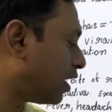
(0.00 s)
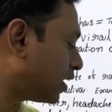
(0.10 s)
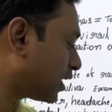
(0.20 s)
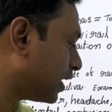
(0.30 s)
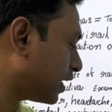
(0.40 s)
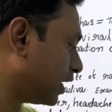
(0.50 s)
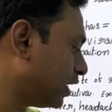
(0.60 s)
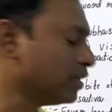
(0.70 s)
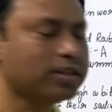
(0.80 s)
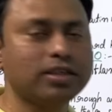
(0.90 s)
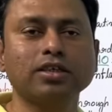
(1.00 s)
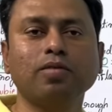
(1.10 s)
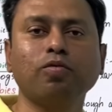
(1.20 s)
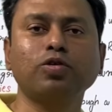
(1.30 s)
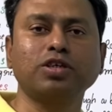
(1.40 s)
third category, this is the
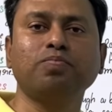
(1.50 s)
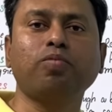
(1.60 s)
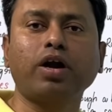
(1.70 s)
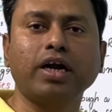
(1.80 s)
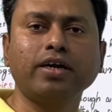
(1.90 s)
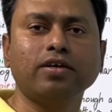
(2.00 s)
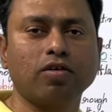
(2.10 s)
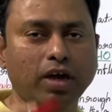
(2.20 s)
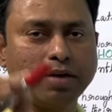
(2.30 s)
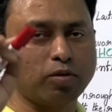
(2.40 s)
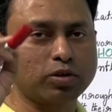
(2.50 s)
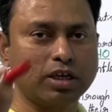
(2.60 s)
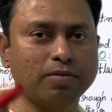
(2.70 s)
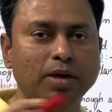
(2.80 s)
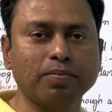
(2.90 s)
most important. Okay,
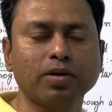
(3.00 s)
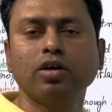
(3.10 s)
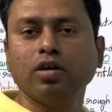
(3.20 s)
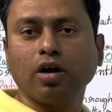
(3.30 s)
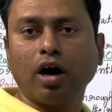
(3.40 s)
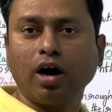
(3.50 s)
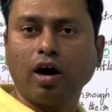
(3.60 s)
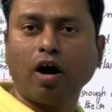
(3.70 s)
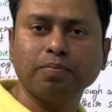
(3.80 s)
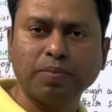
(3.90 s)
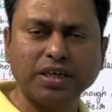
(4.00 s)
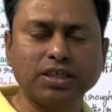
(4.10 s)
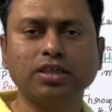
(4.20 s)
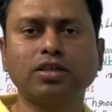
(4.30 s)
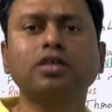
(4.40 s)
mostly the
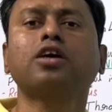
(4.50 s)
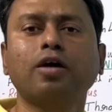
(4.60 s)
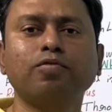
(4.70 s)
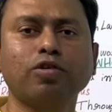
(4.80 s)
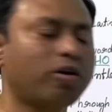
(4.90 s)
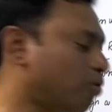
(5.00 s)
patients come to your